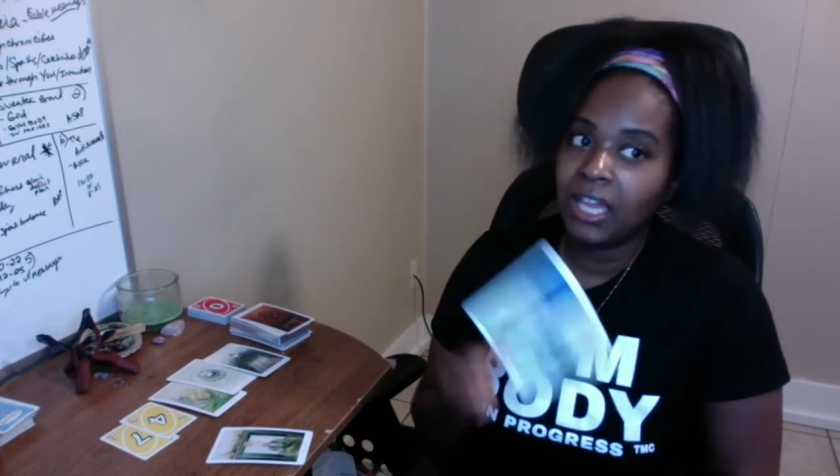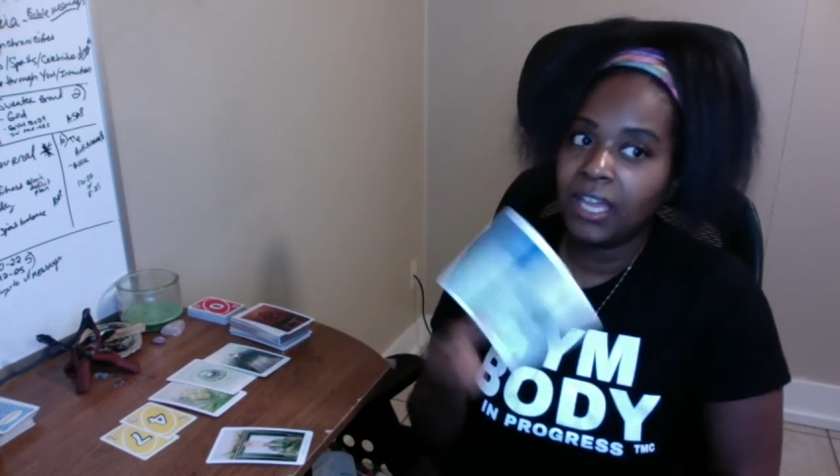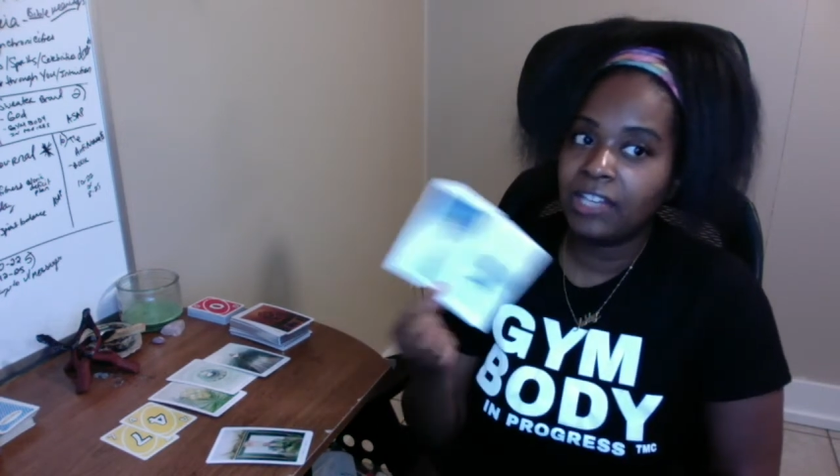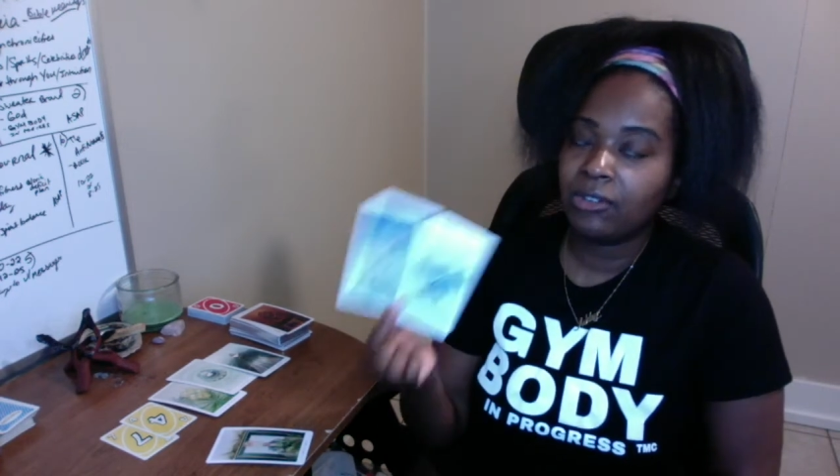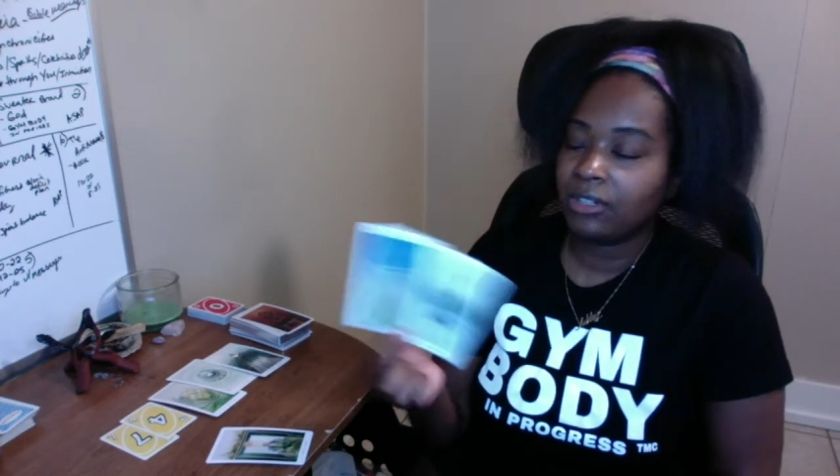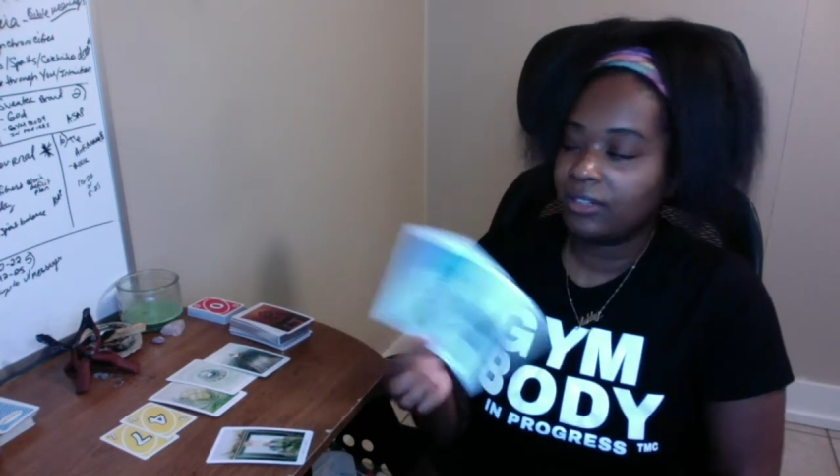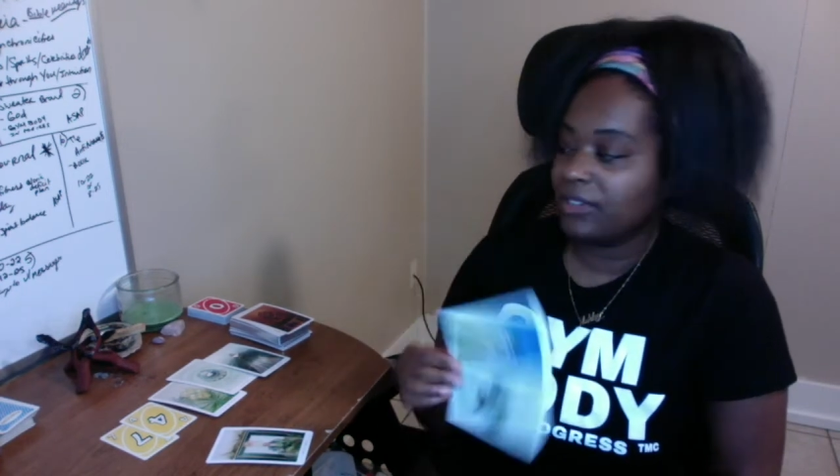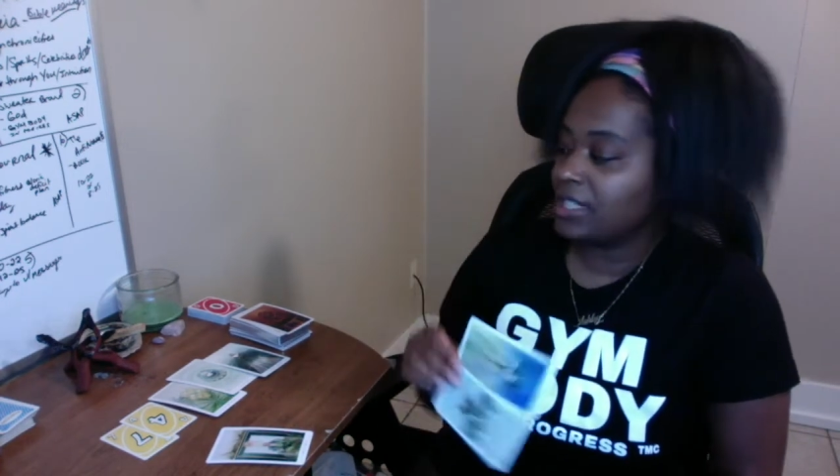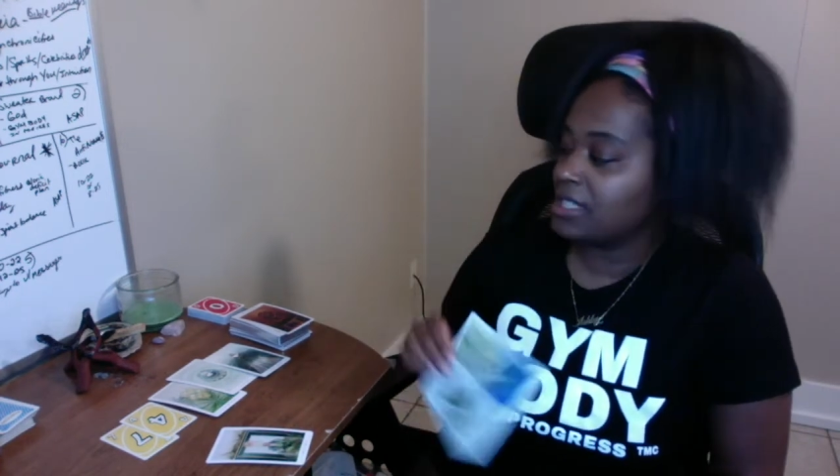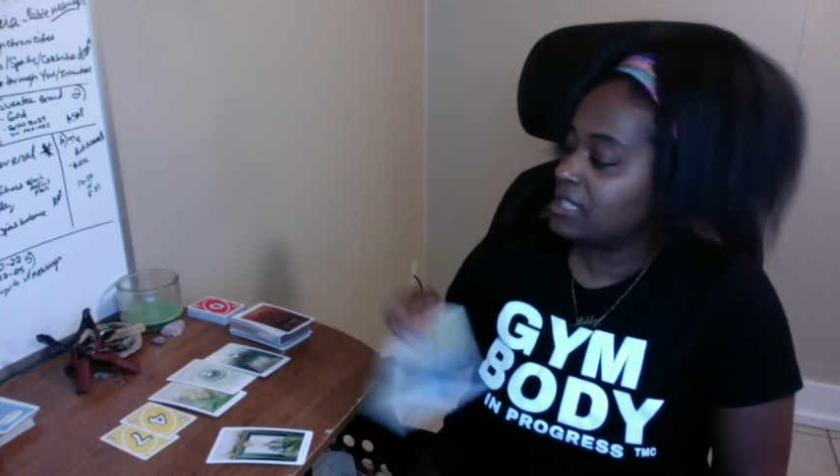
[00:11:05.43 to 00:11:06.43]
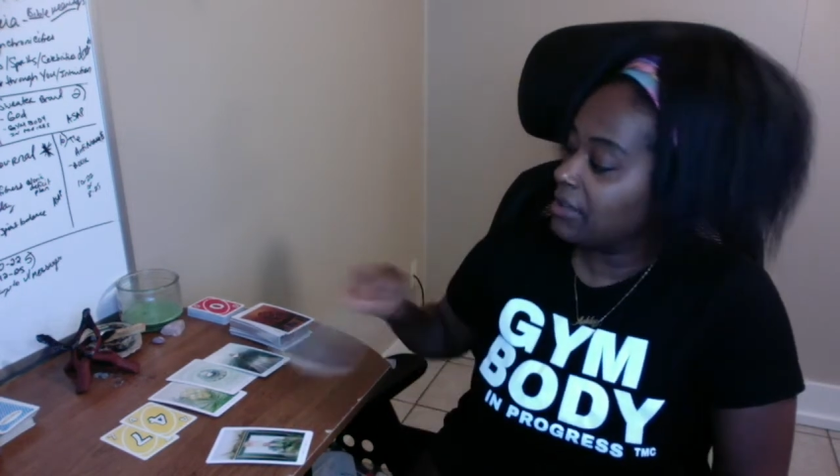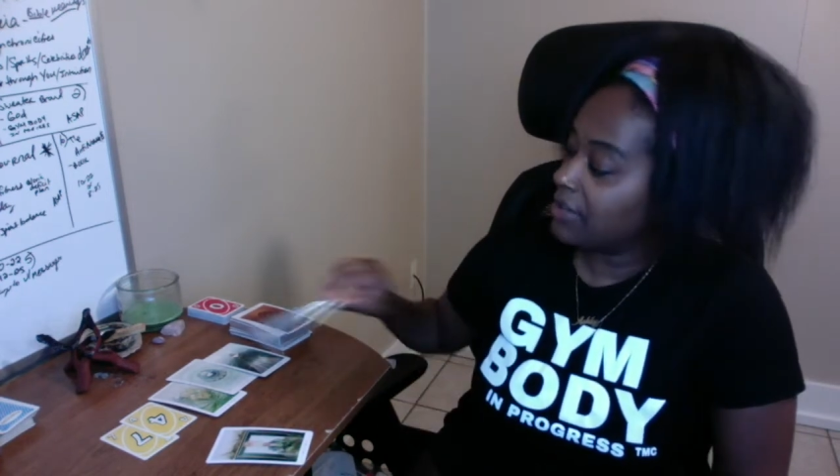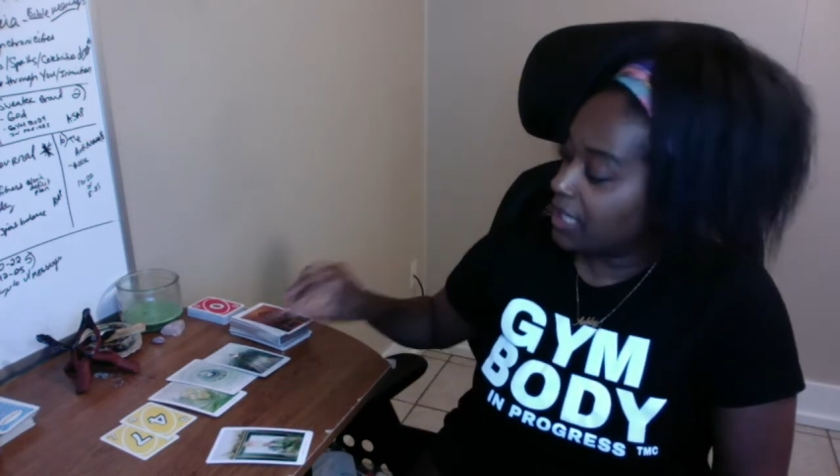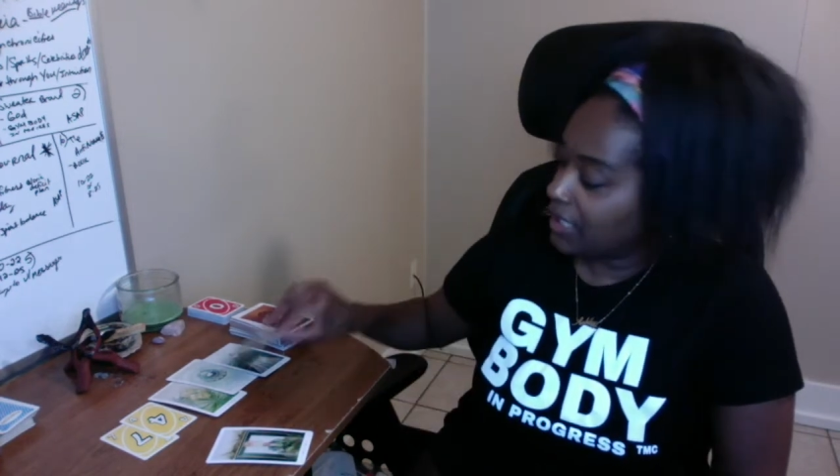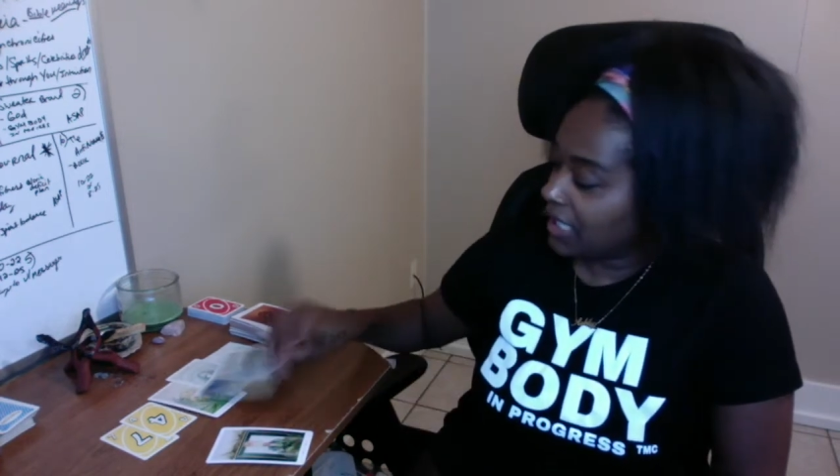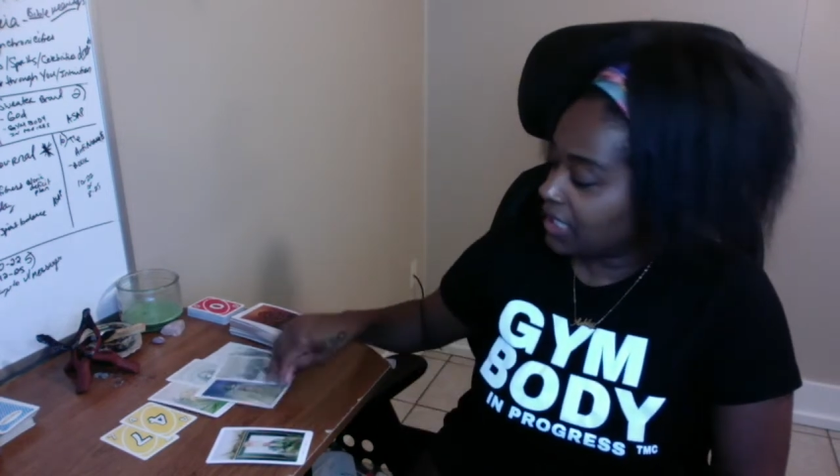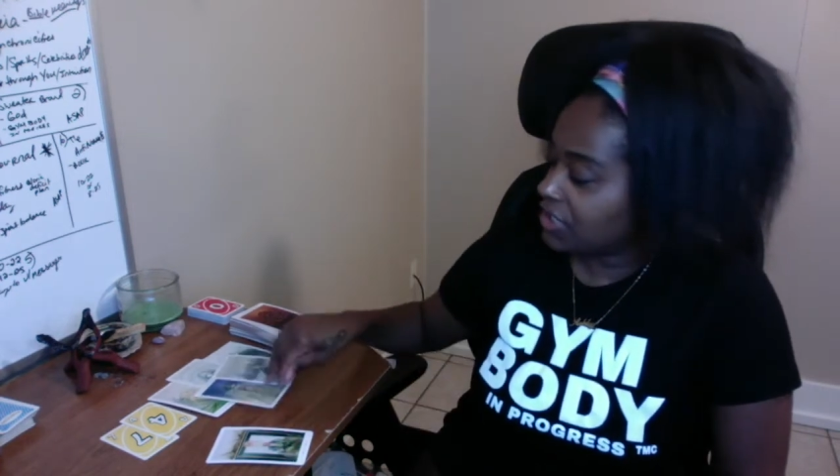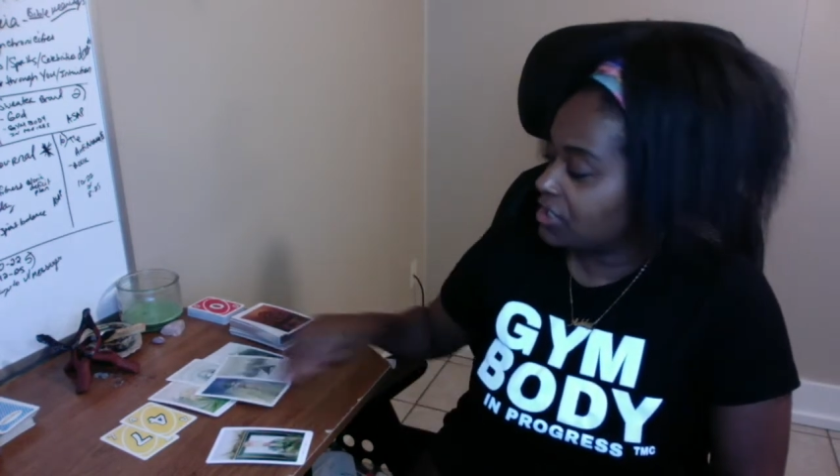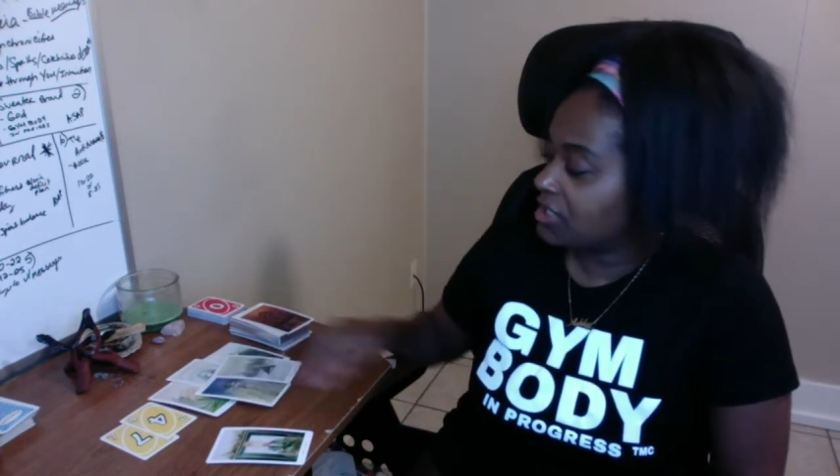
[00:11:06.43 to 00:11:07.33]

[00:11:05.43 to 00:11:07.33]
In order for this connection